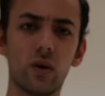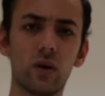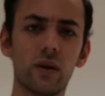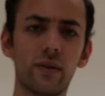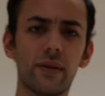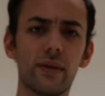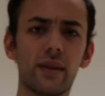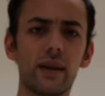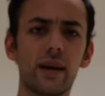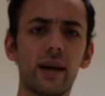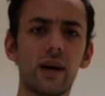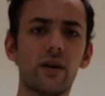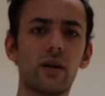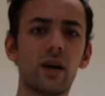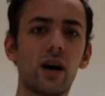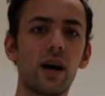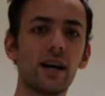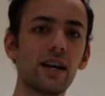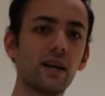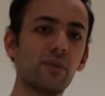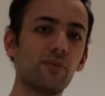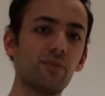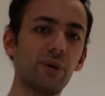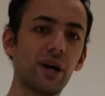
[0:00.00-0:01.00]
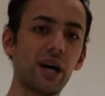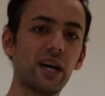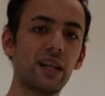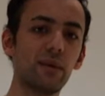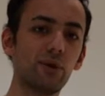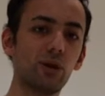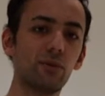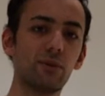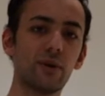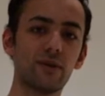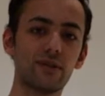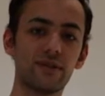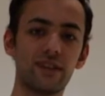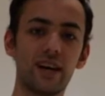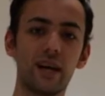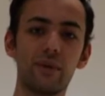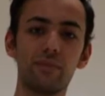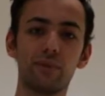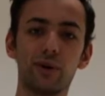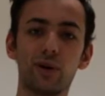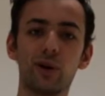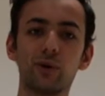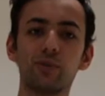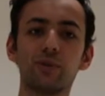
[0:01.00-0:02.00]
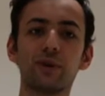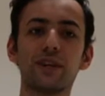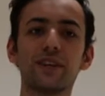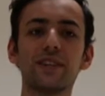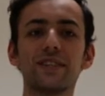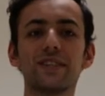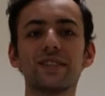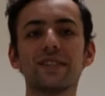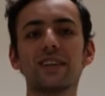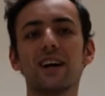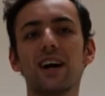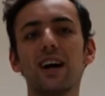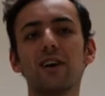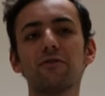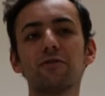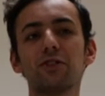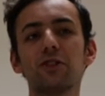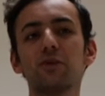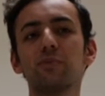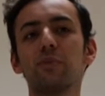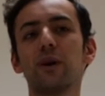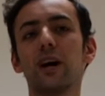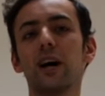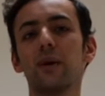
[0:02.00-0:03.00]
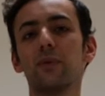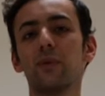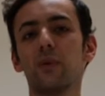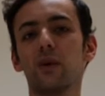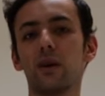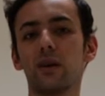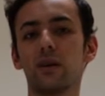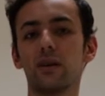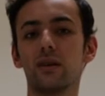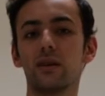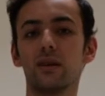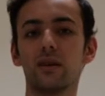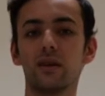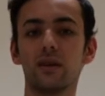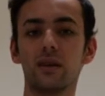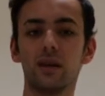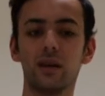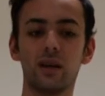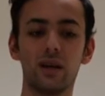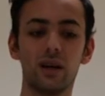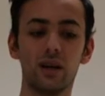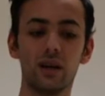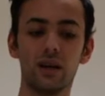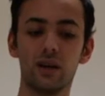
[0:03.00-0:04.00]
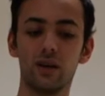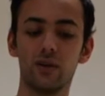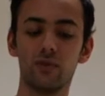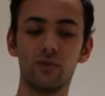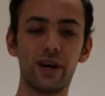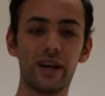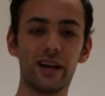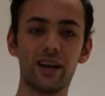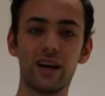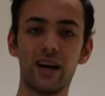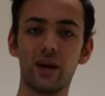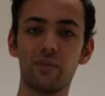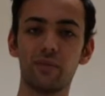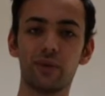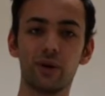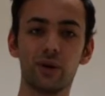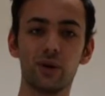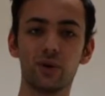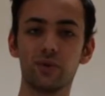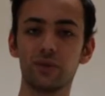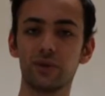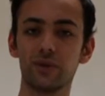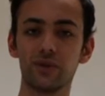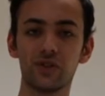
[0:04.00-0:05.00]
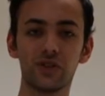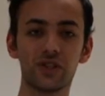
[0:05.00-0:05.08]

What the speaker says: I didn't buy the Blublox light bulb because after you buy one red light bulb, you're